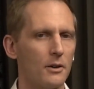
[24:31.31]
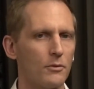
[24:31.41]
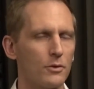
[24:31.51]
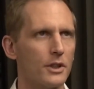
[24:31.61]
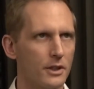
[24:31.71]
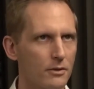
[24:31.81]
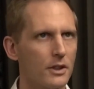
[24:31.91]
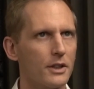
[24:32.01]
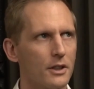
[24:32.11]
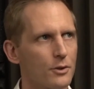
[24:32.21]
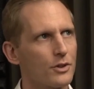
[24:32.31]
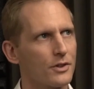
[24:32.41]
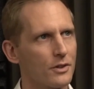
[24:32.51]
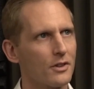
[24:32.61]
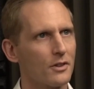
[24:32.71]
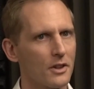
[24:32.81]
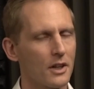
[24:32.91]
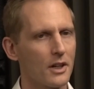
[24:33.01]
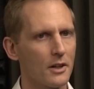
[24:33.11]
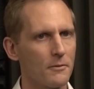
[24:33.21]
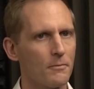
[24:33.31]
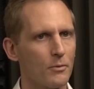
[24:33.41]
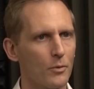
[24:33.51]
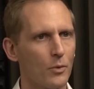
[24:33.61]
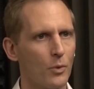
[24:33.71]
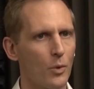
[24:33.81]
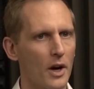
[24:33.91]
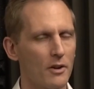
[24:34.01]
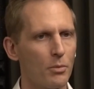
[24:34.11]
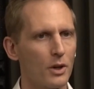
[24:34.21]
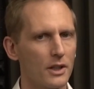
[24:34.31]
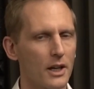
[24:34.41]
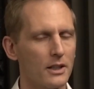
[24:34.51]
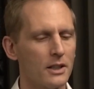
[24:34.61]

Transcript: Really, really interesting way of putting that.